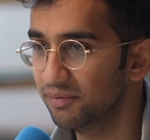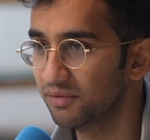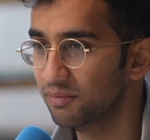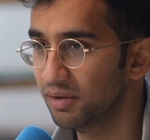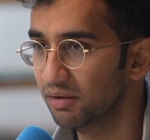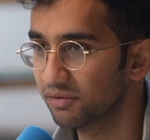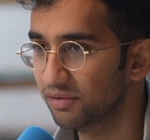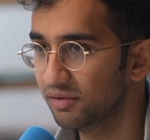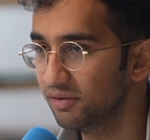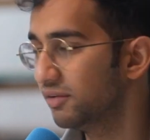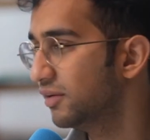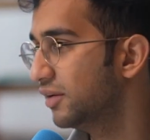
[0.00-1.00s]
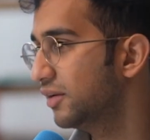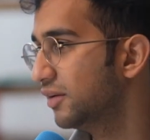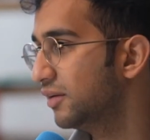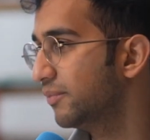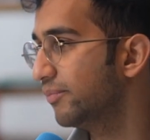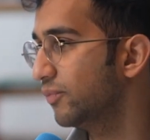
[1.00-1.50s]
to be able to
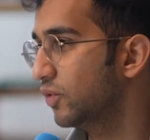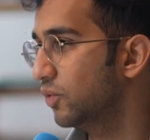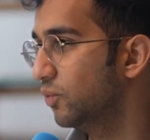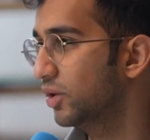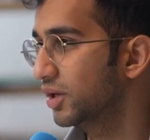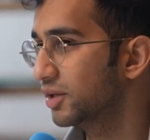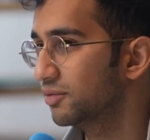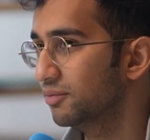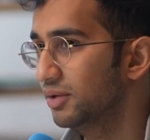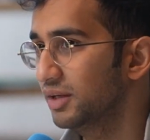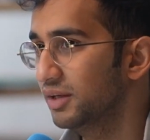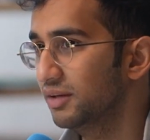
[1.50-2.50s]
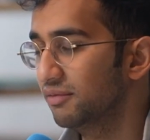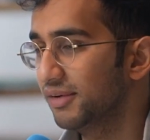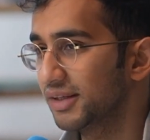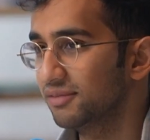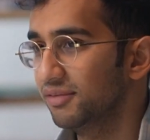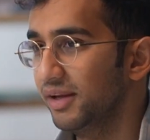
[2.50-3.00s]
work really
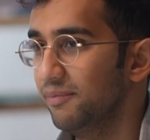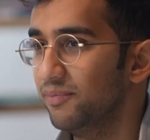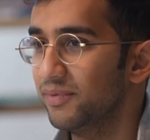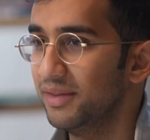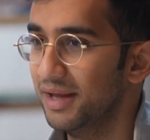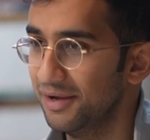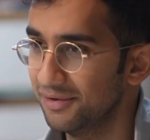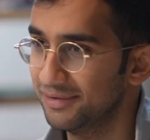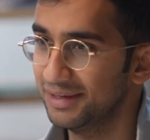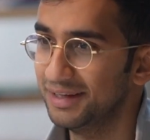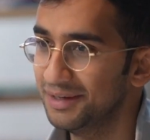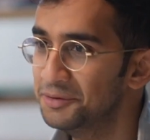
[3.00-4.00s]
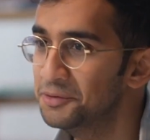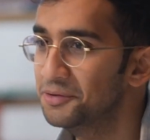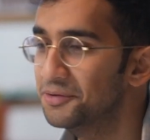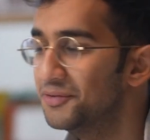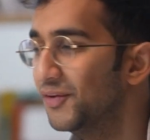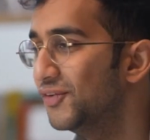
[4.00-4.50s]
effectively. Now you're thinking,
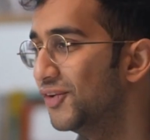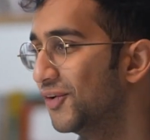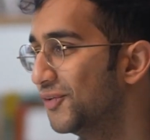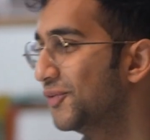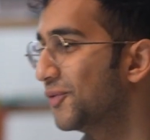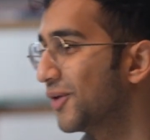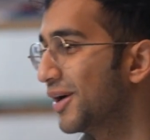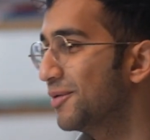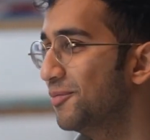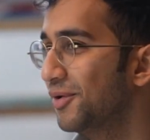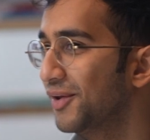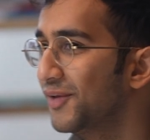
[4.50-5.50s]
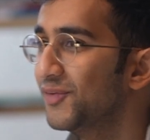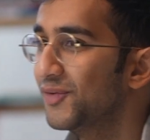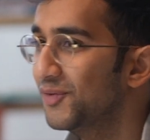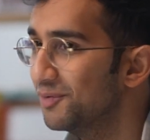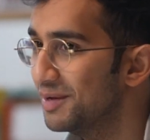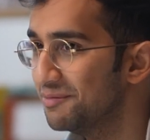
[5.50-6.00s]
that sounds all right, but that
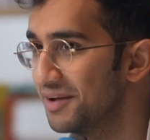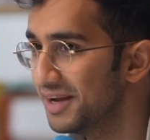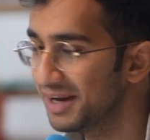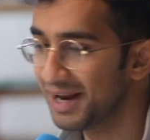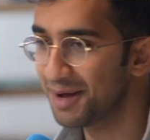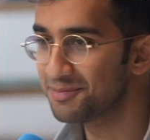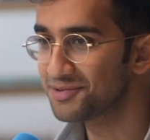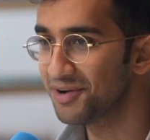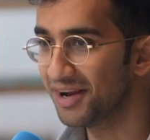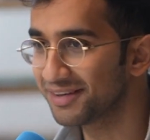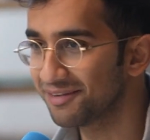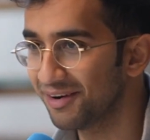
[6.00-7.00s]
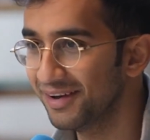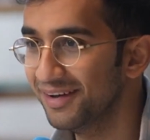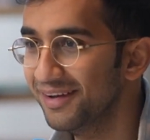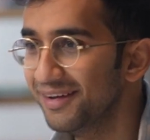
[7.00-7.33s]
sounds really vague and abstract, right?